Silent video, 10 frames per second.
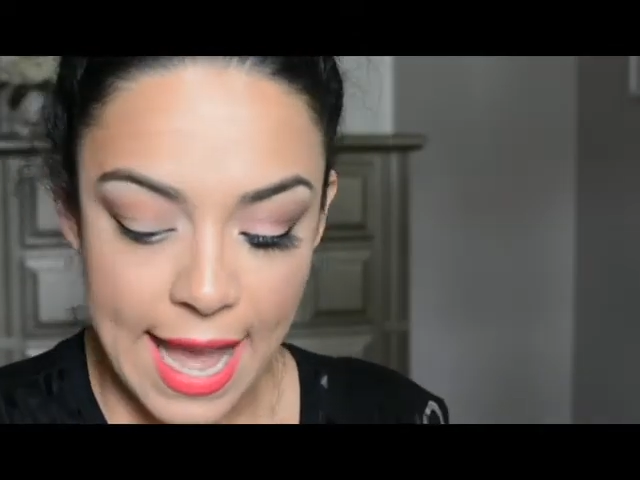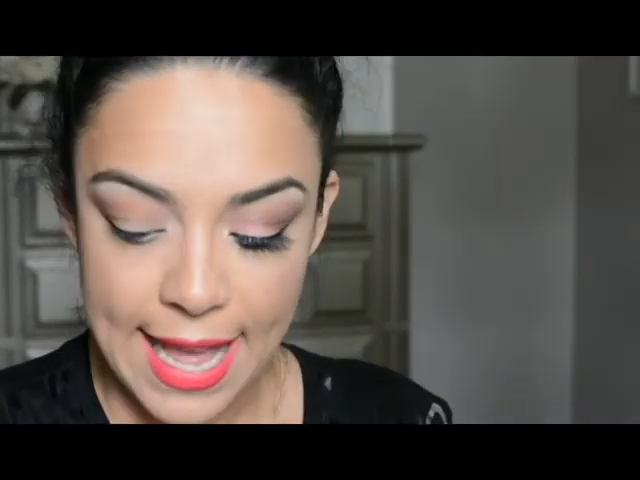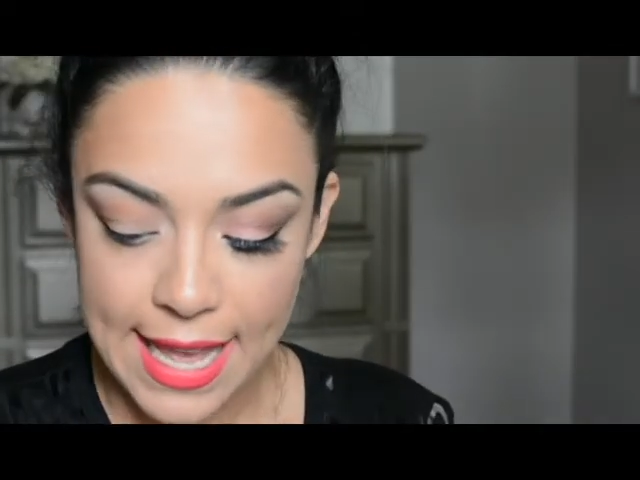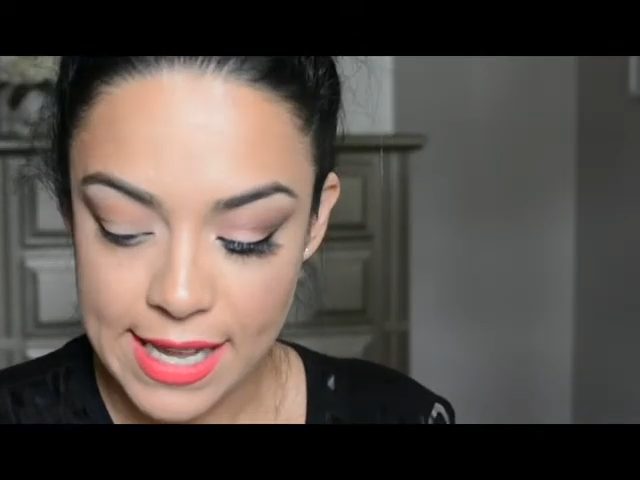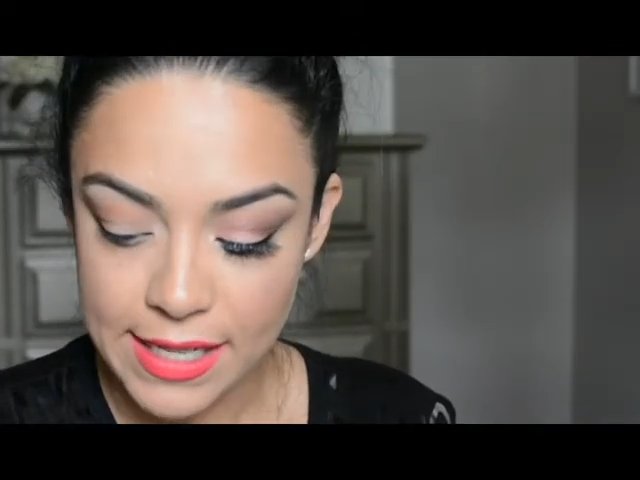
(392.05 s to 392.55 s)

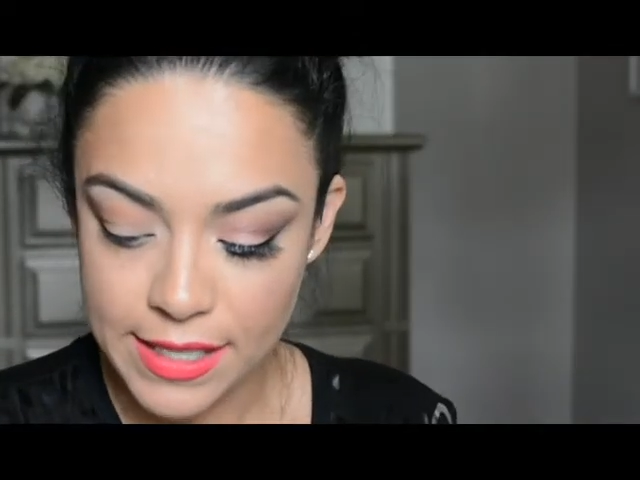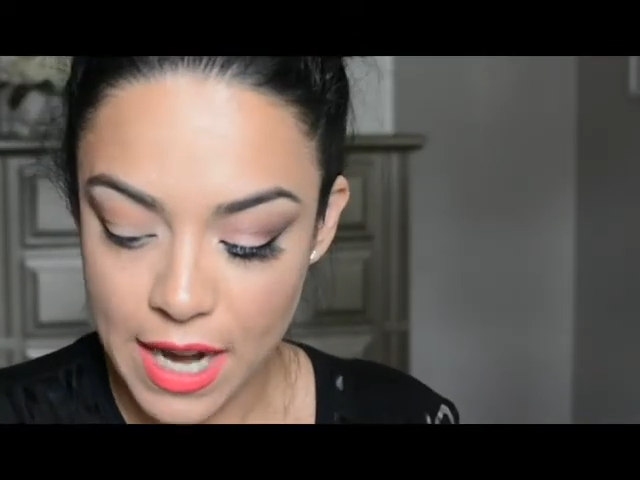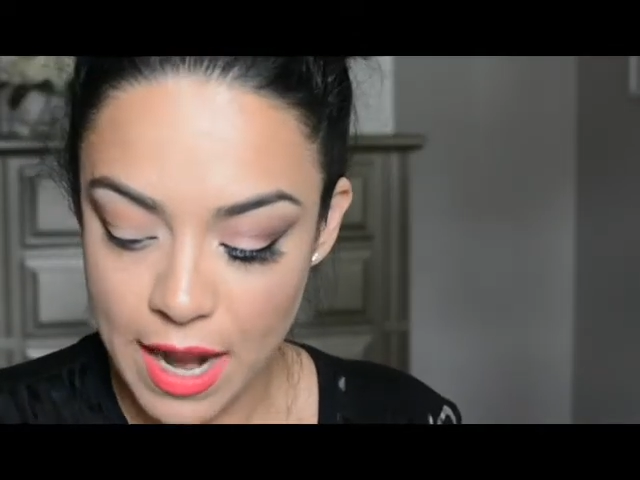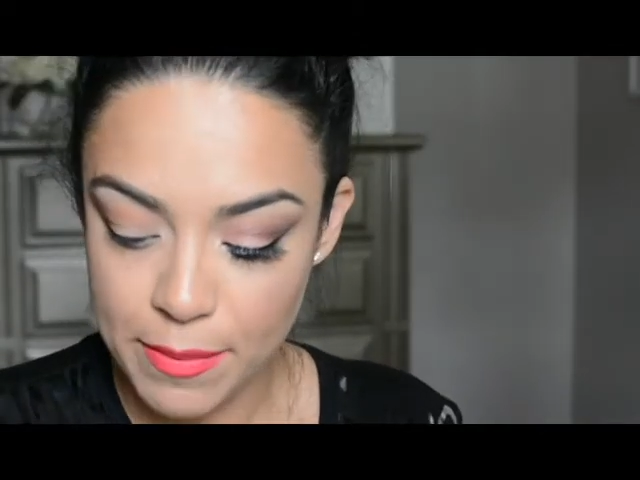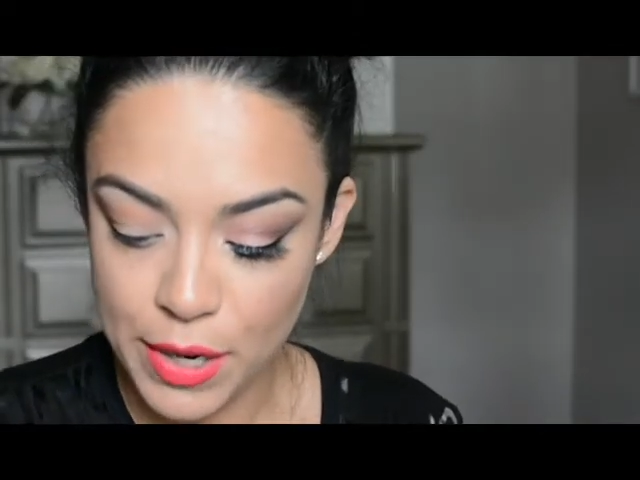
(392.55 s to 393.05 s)
and
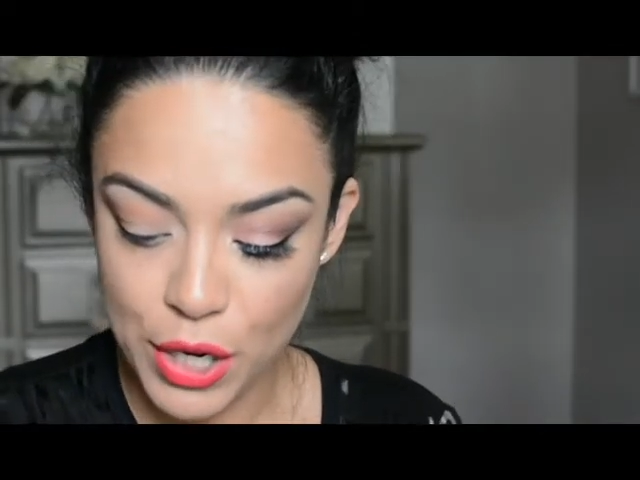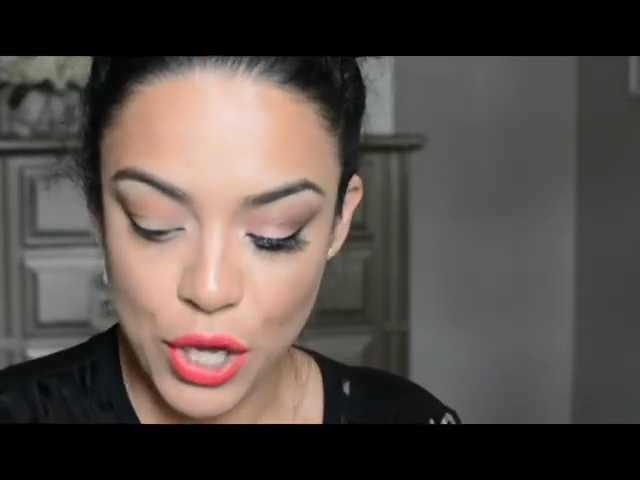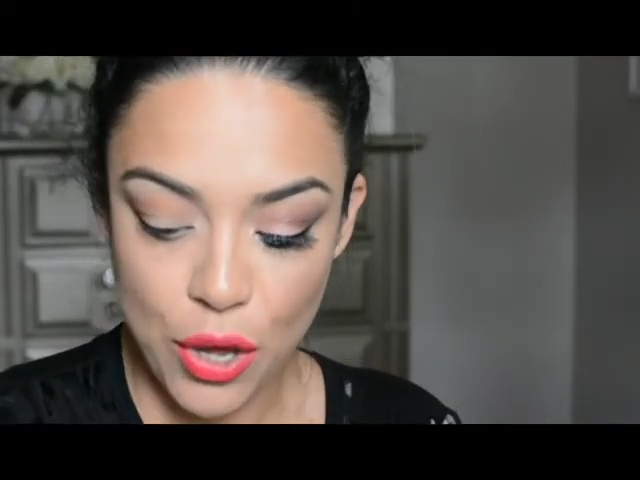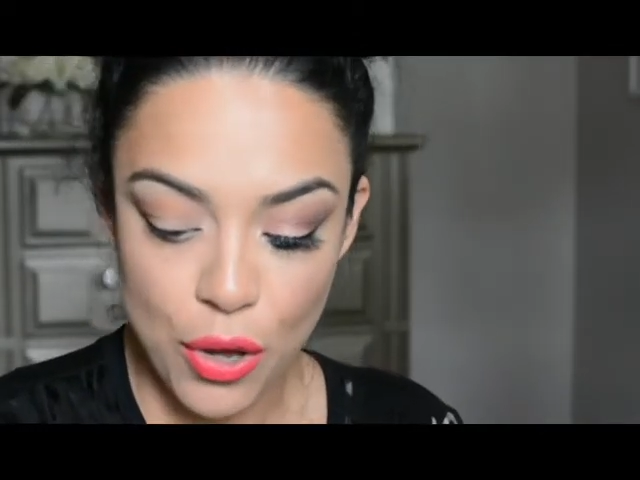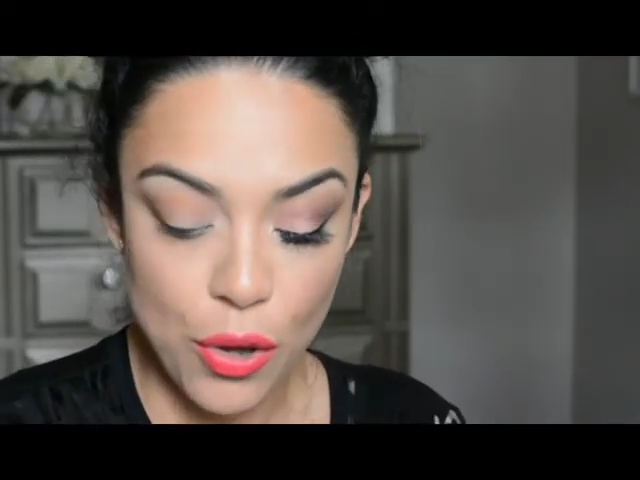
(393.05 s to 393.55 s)
I'm going to
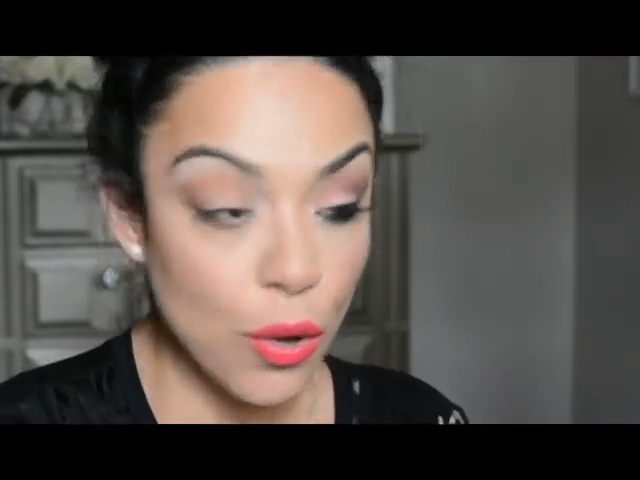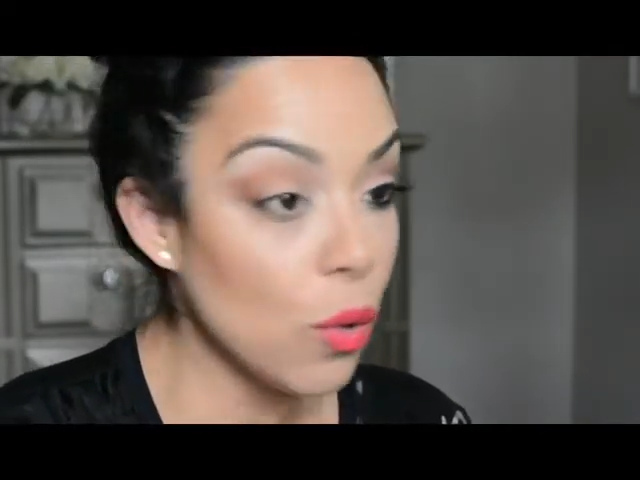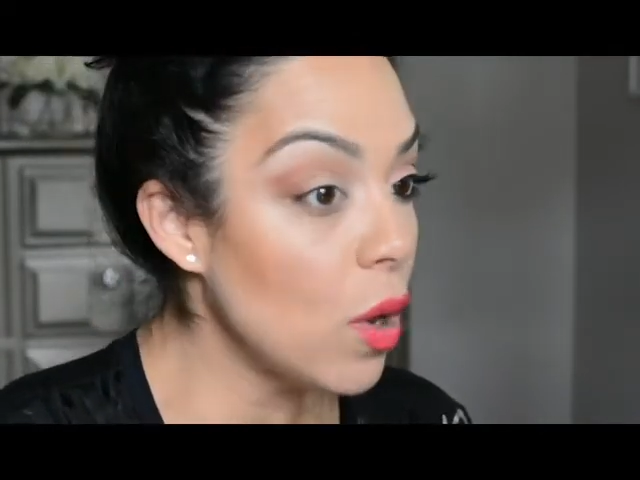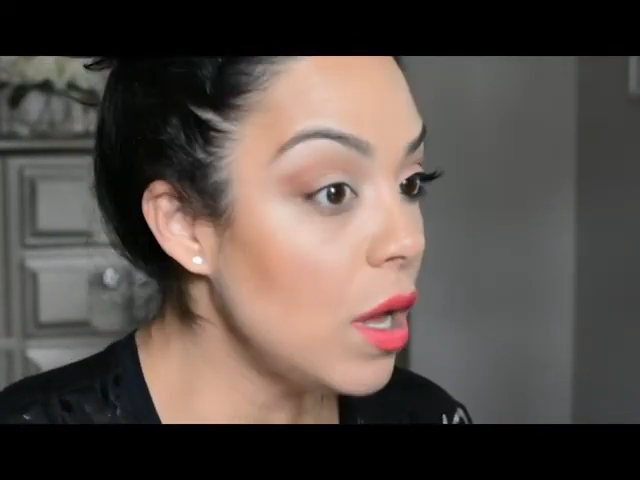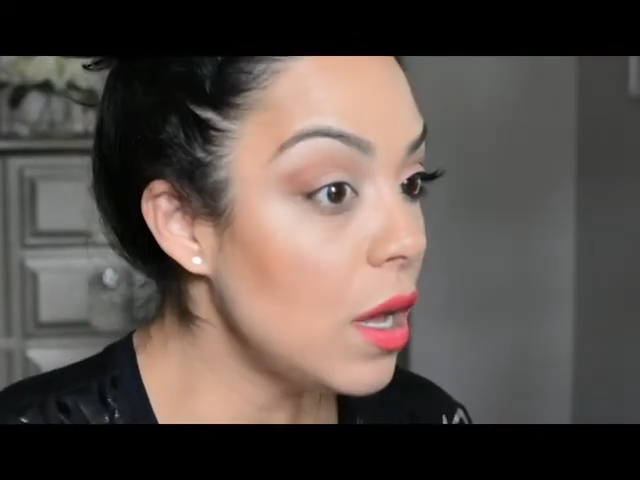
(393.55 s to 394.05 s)
go
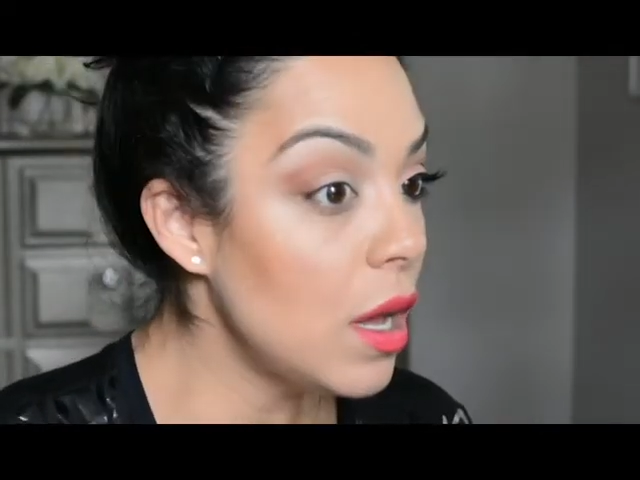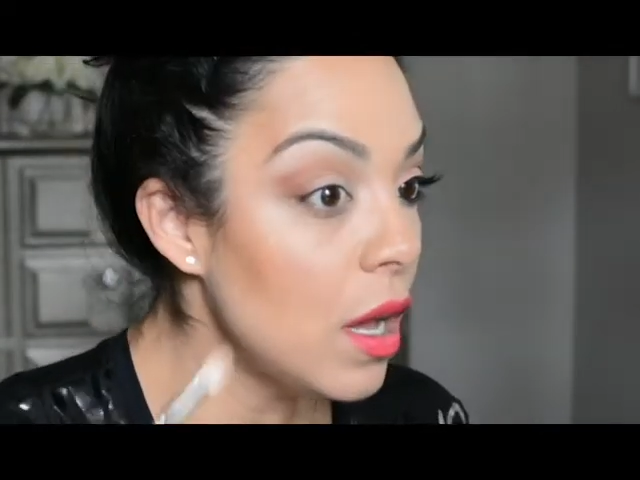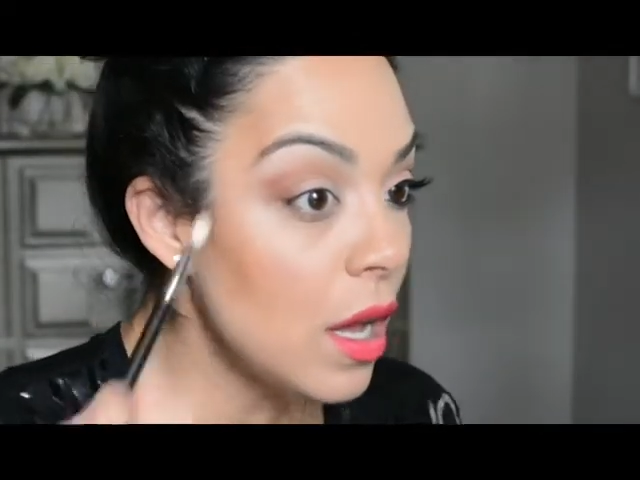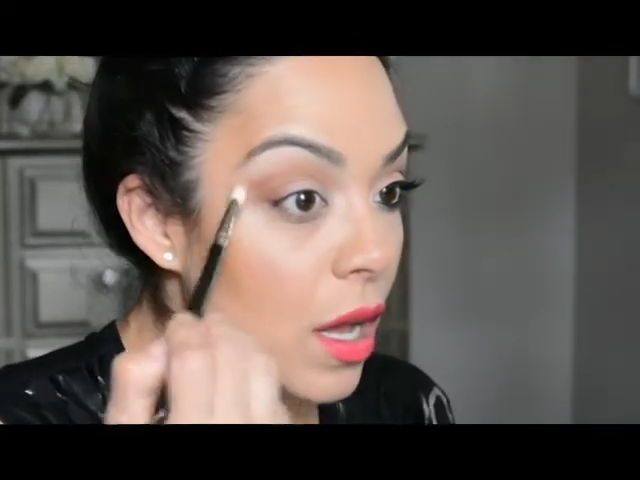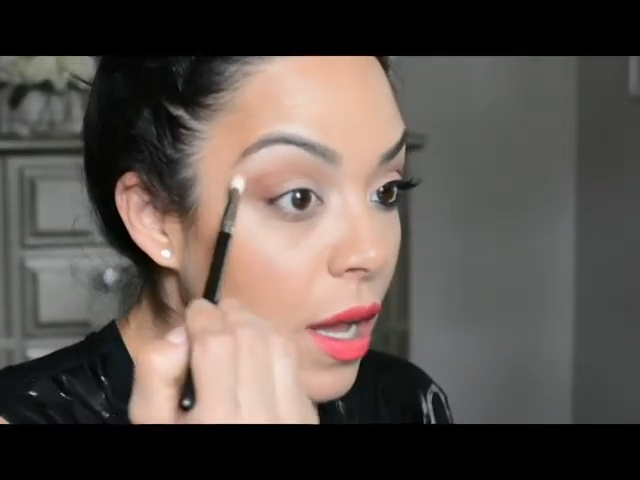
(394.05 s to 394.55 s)

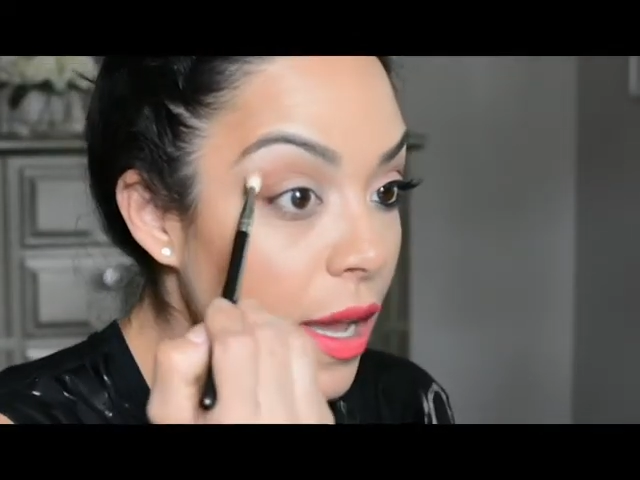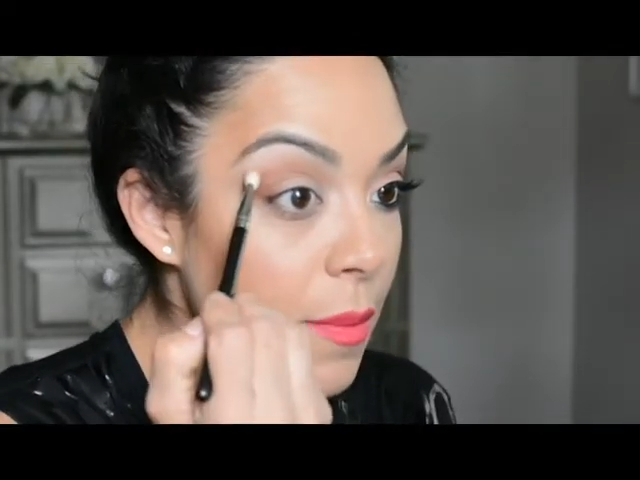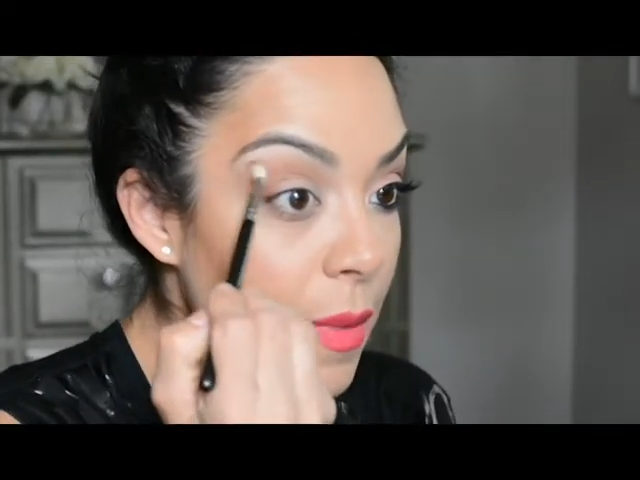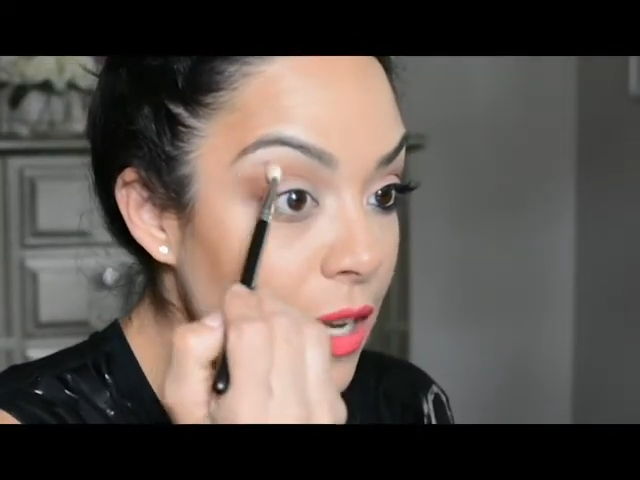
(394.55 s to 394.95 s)
and